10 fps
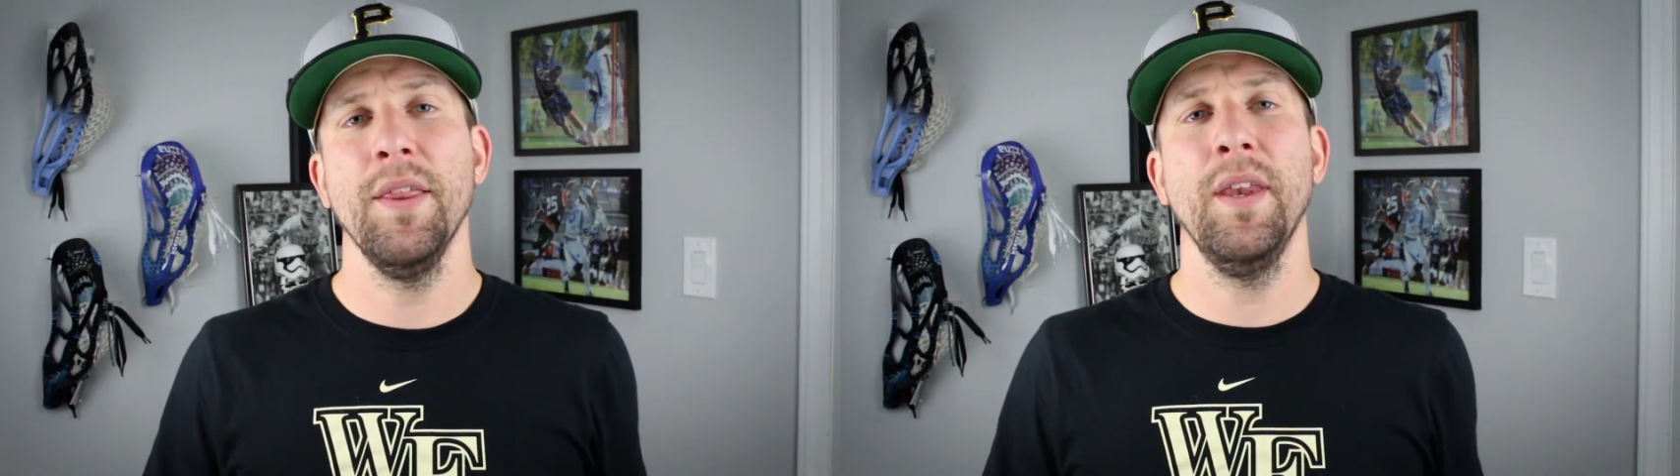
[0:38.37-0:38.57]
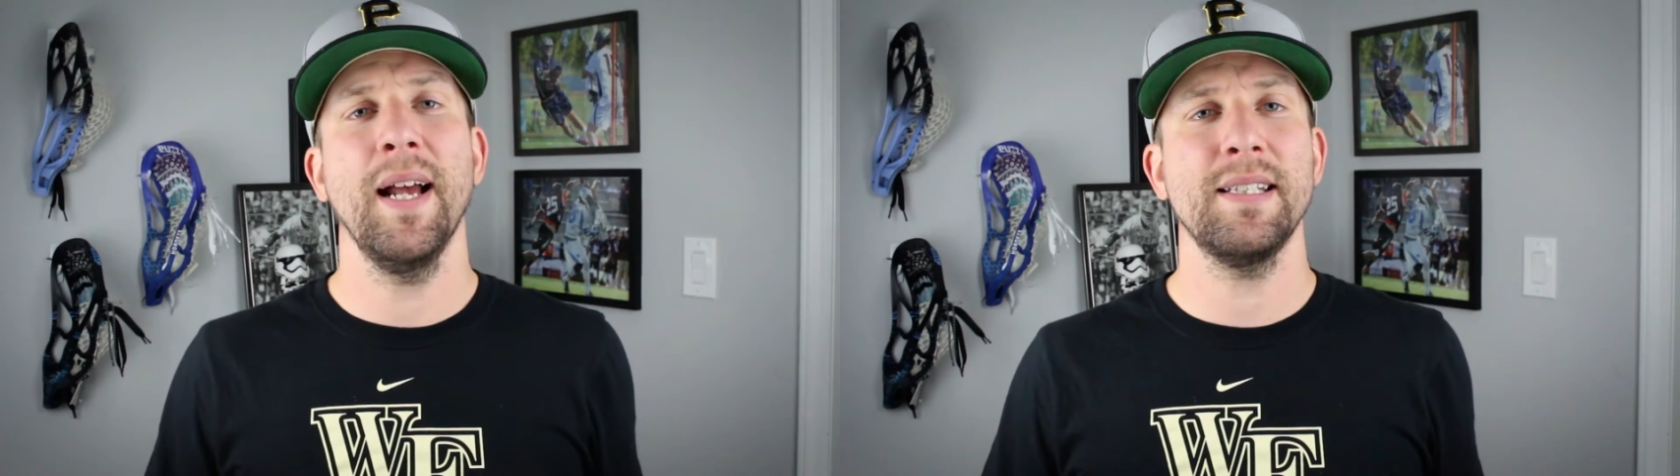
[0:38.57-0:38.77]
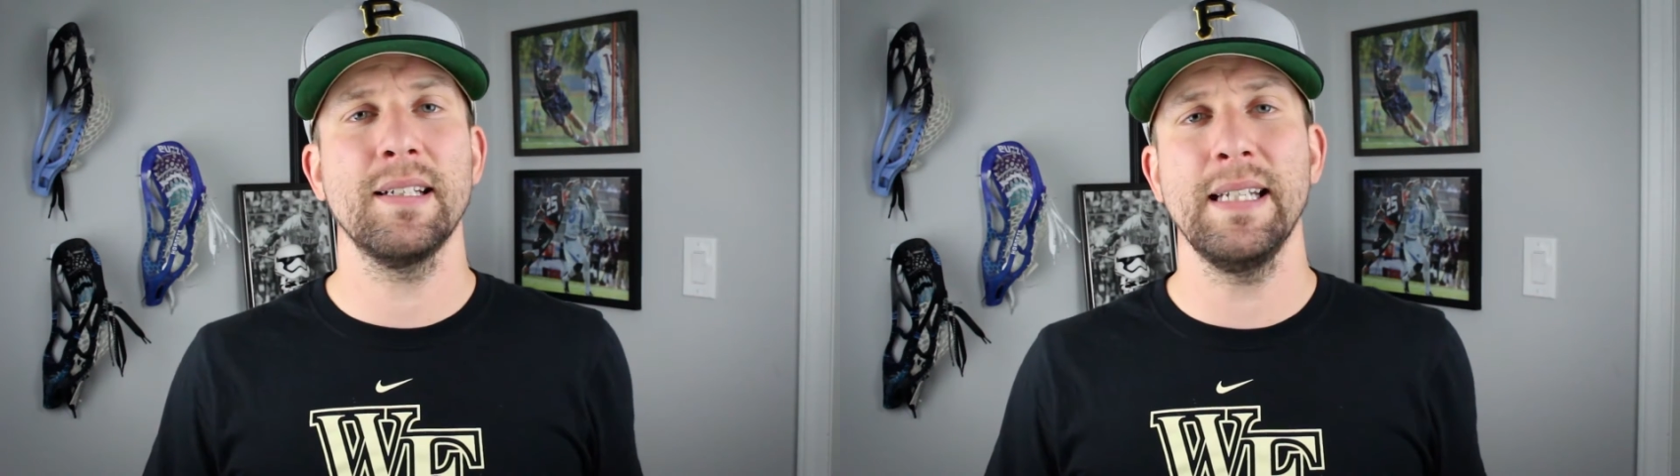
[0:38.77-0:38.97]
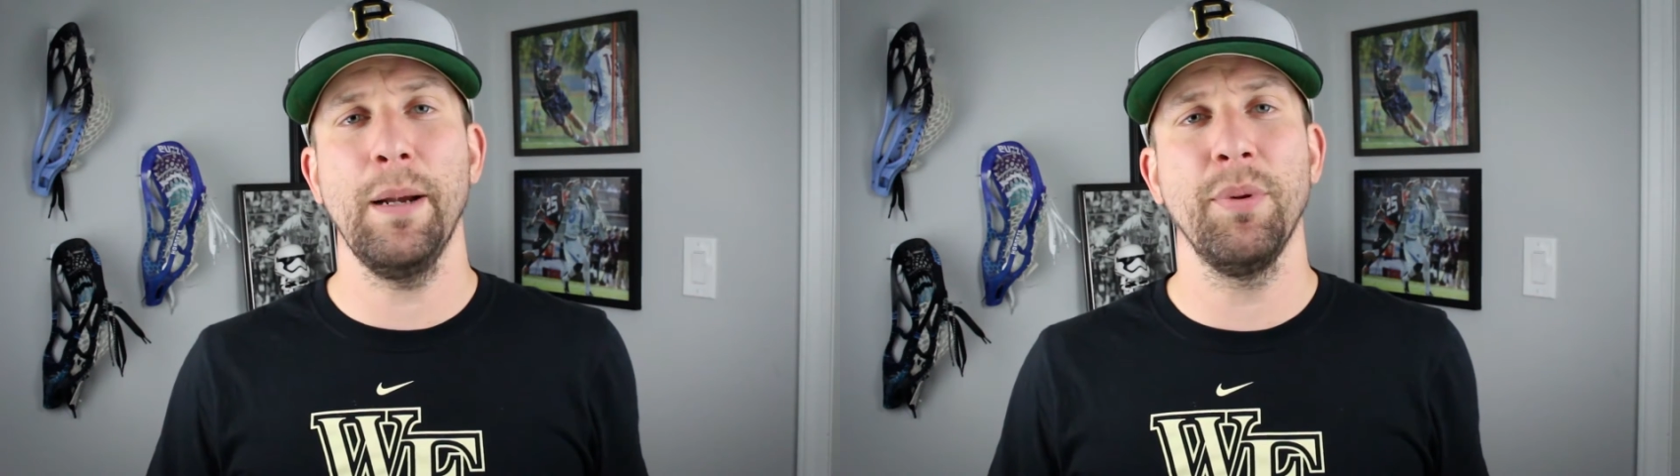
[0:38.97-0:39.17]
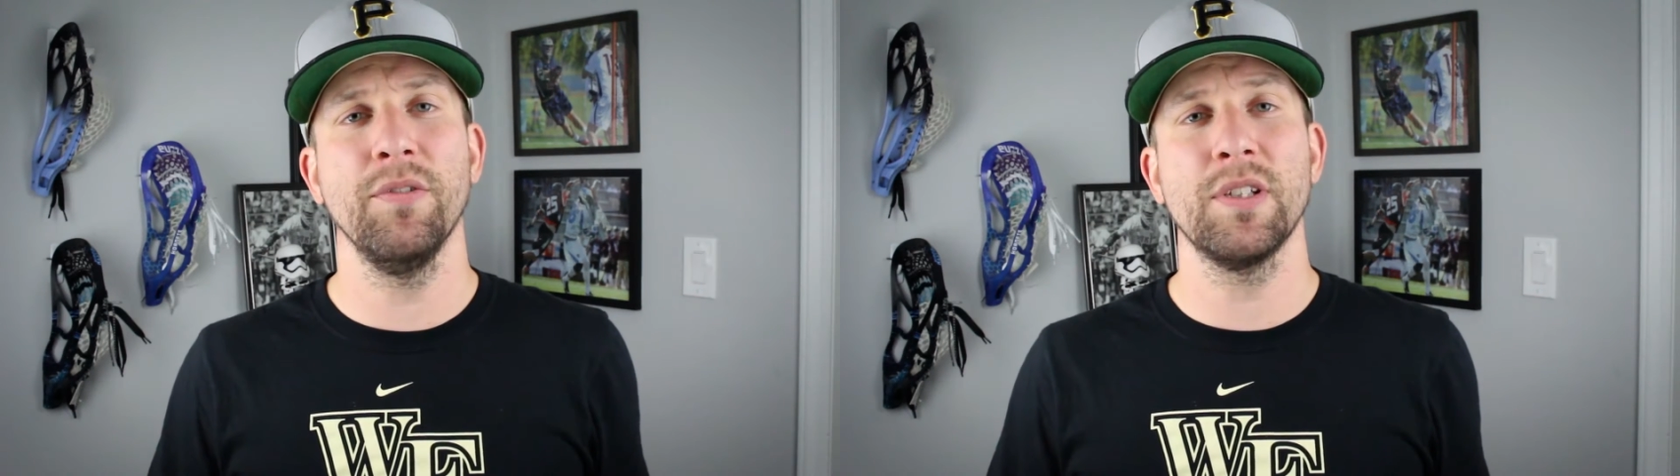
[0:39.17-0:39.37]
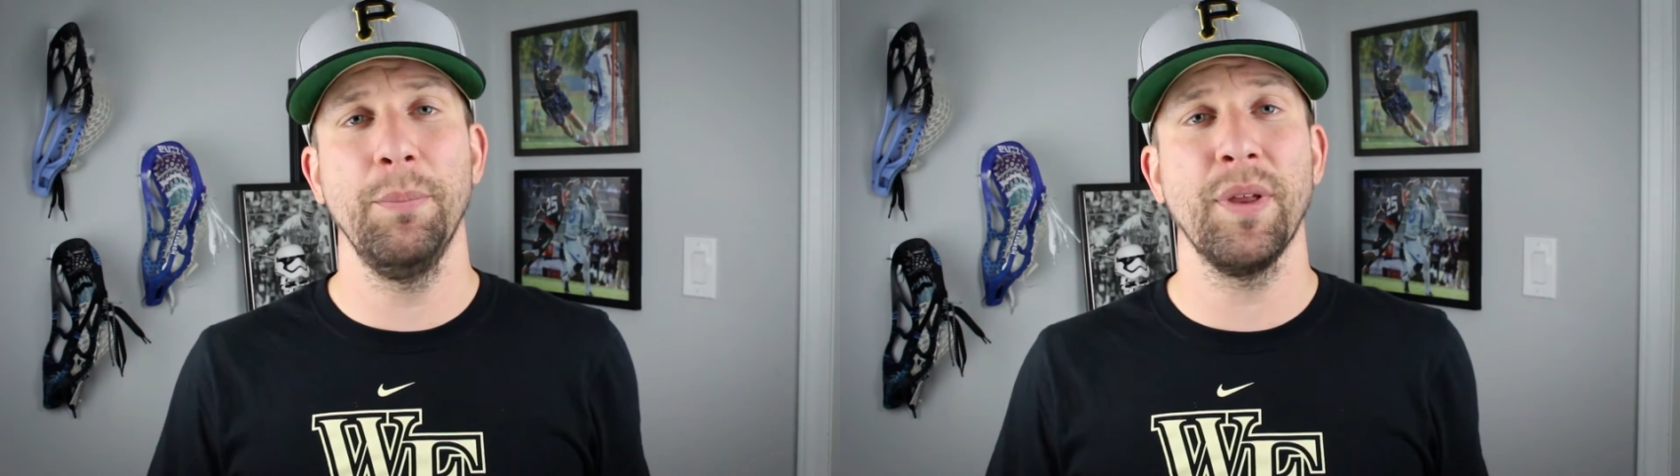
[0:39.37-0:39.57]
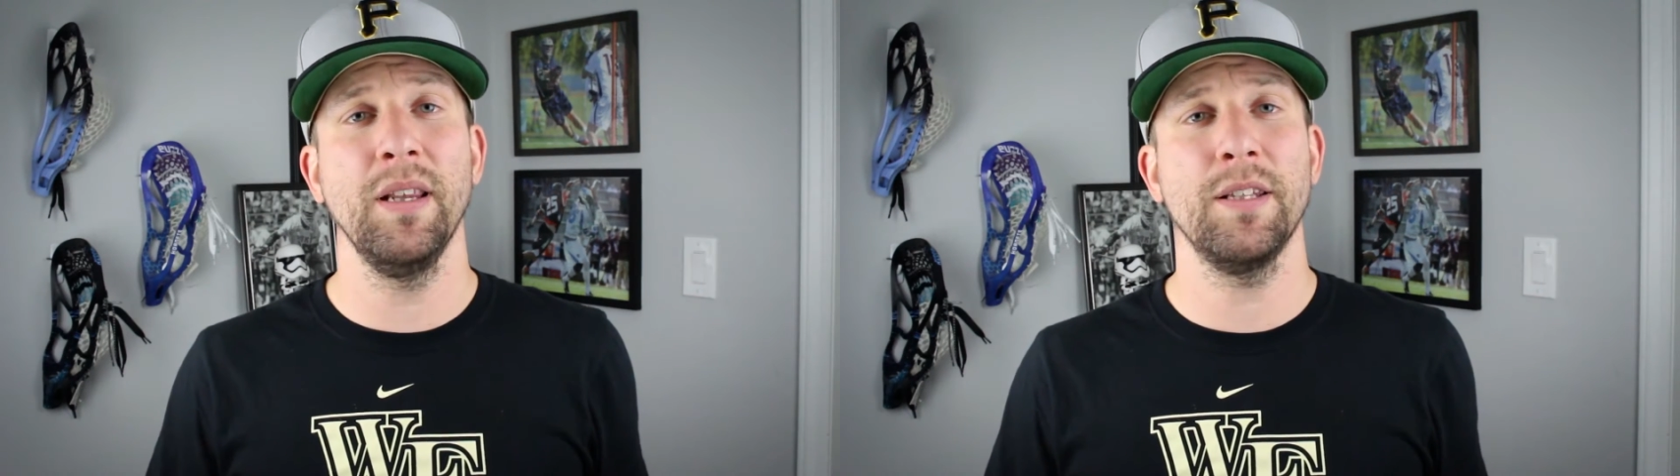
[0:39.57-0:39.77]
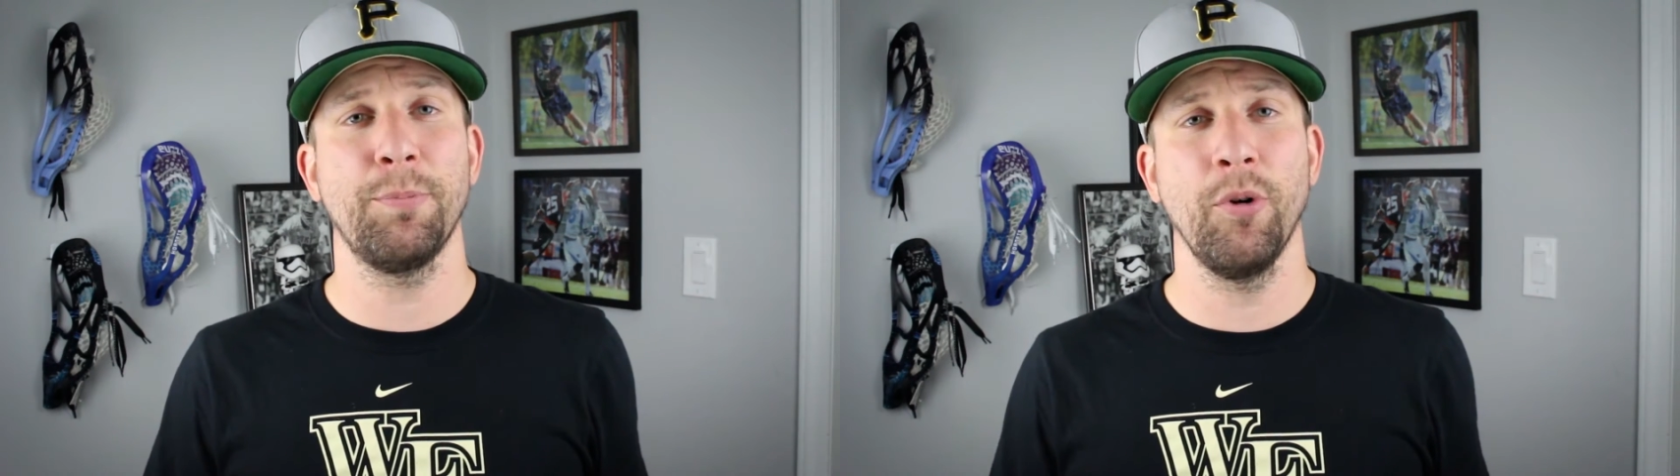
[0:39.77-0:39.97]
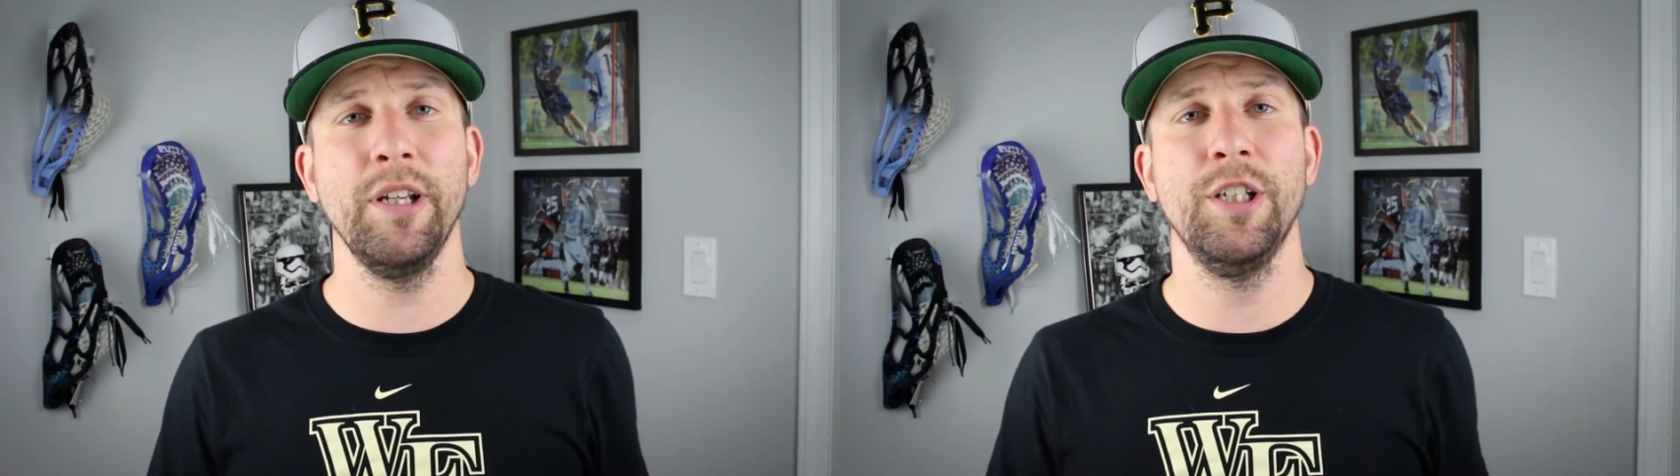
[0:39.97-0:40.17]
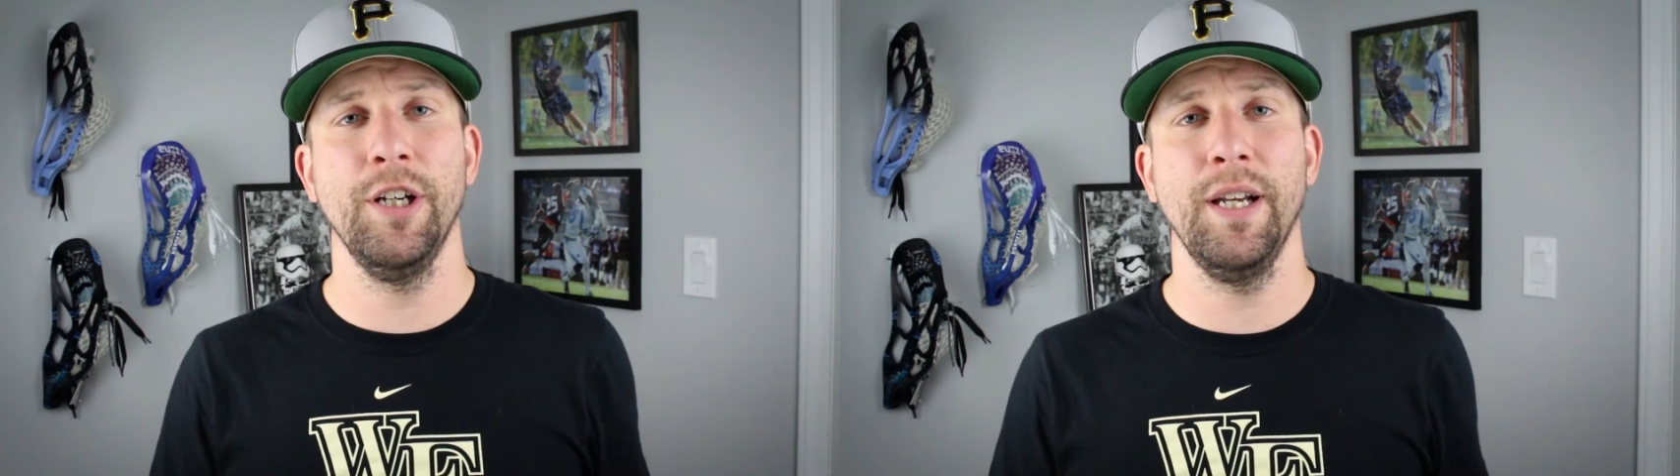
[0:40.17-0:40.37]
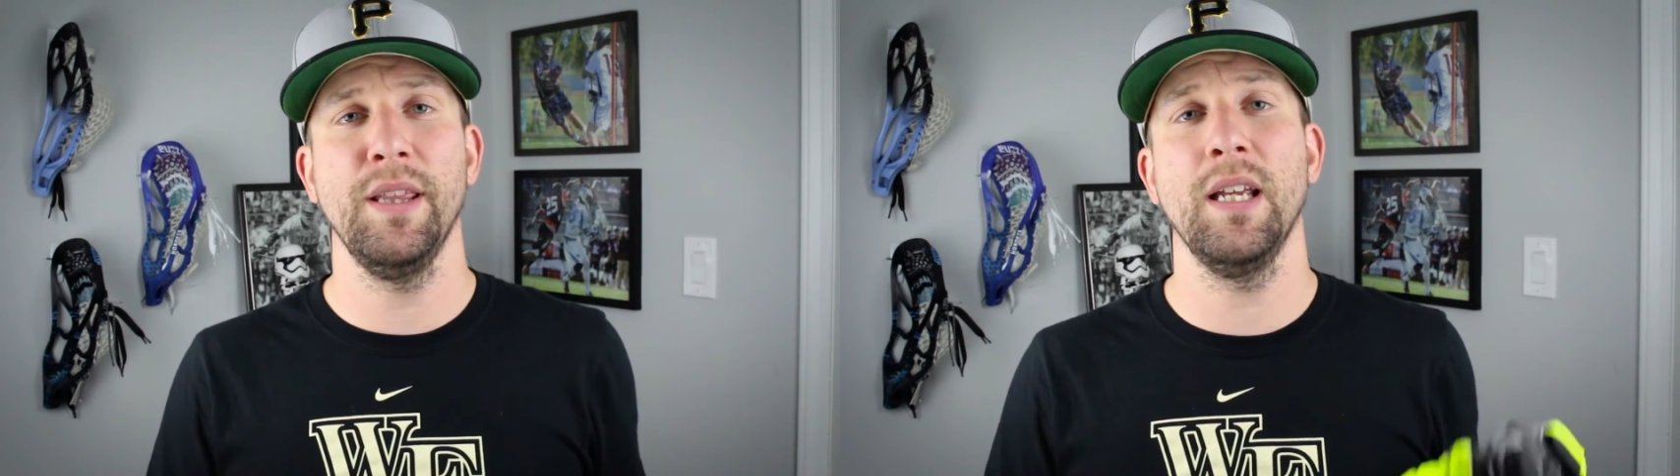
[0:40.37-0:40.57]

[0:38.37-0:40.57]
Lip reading: the next example of something that's pretty good in